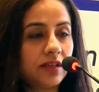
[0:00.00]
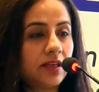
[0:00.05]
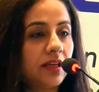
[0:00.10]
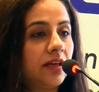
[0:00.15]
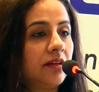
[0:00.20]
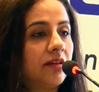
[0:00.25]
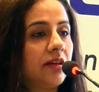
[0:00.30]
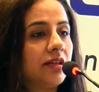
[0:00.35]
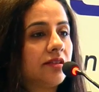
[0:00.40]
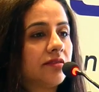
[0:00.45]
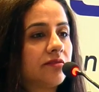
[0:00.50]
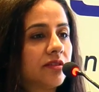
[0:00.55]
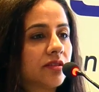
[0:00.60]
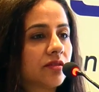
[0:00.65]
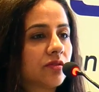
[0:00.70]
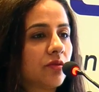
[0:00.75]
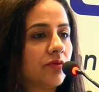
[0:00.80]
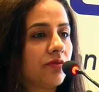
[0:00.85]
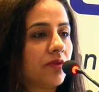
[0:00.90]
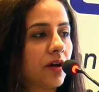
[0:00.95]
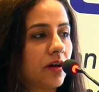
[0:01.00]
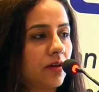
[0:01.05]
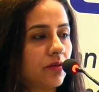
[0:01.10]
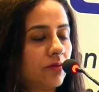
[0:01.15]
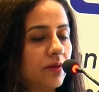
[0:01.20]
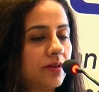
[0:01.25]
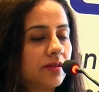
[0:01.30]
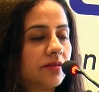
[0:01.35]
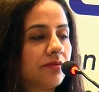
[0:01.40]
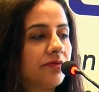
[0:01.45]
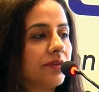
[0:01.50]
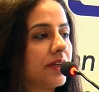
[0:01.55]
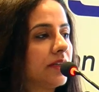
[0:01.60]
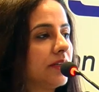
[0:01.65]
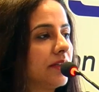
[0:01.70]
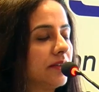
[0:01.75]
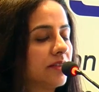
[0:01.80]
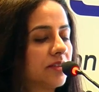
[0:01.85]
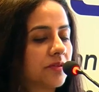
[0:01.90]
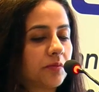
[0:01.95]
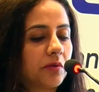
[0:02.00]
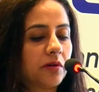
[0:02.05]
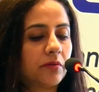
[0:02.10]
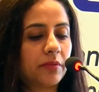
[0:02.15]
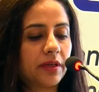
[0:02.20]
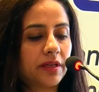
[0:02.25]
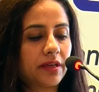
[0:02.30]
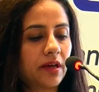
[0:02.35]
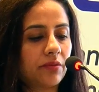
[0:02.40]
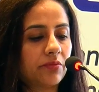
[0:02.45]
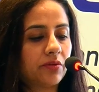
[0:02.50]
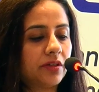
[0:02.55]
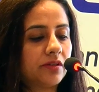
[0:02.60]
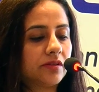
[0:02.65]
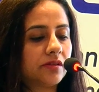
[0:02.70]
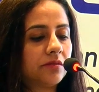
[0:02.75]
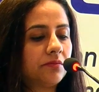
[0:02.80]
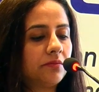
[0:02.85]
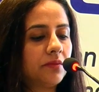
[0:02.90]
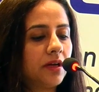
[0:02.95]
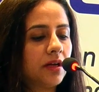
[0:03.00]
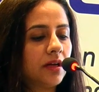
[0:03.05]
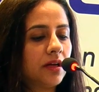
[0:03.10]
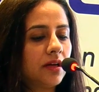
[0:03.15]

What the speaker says: an increased risk of ROS affecting the sperm metabolism.